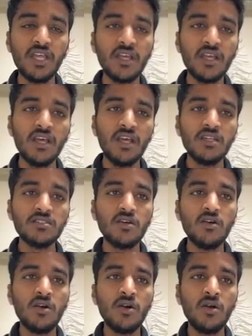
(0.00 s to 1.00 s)
fee.
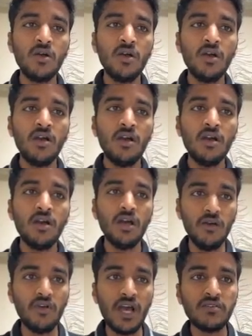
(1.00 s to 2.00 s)
Uh,
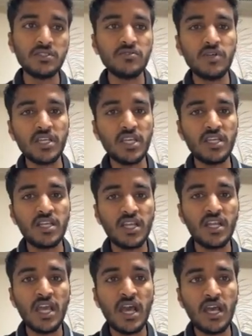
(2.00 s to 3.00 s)
I was working in
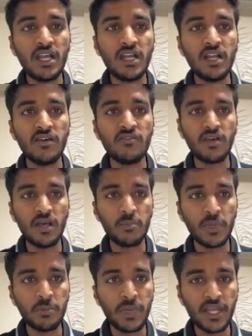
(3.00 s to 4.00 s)
India, and
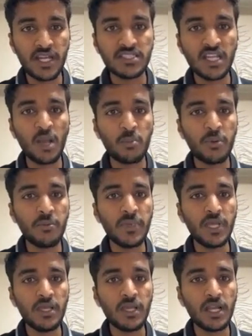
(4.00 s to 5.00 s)
my parents helped
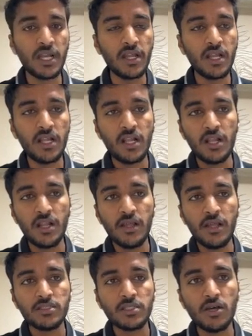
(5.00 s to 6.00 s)
me a little.
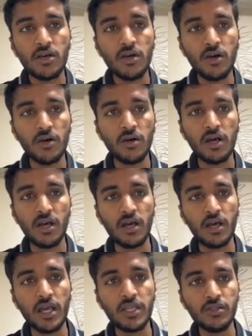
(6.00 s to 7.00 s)
So
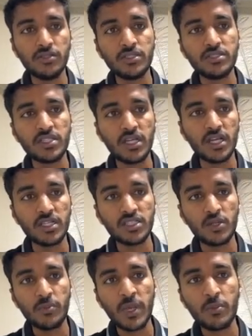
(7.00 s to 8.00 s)
I used
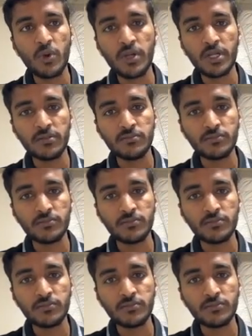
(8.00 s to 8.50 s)
some amount